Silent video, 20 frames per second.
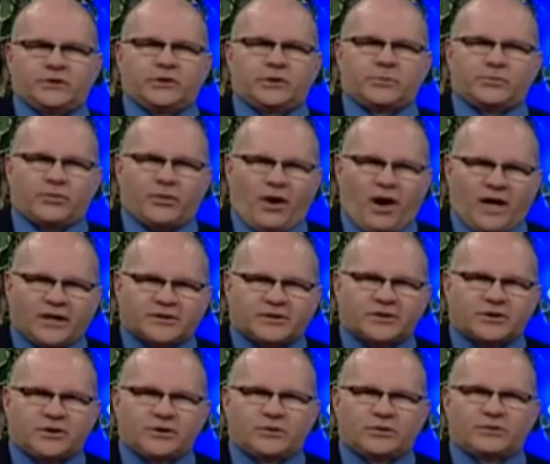The
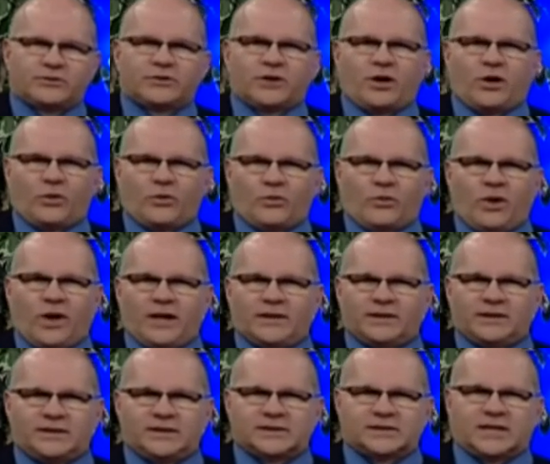prosecutors aren't
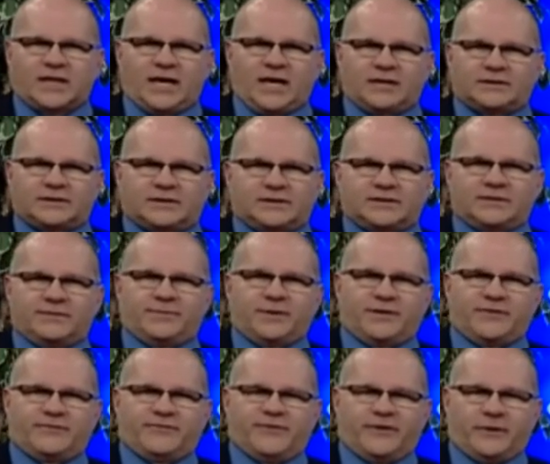wanting these cases to
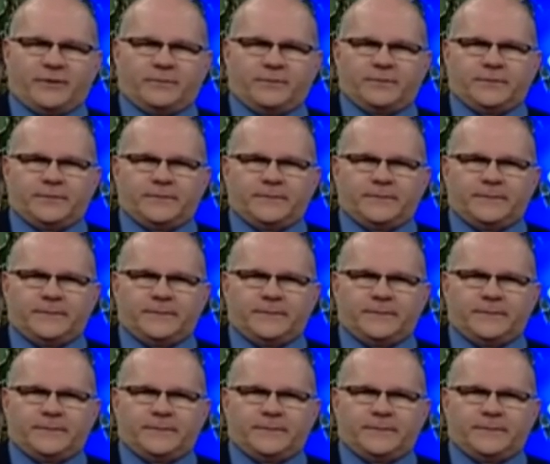be filmed.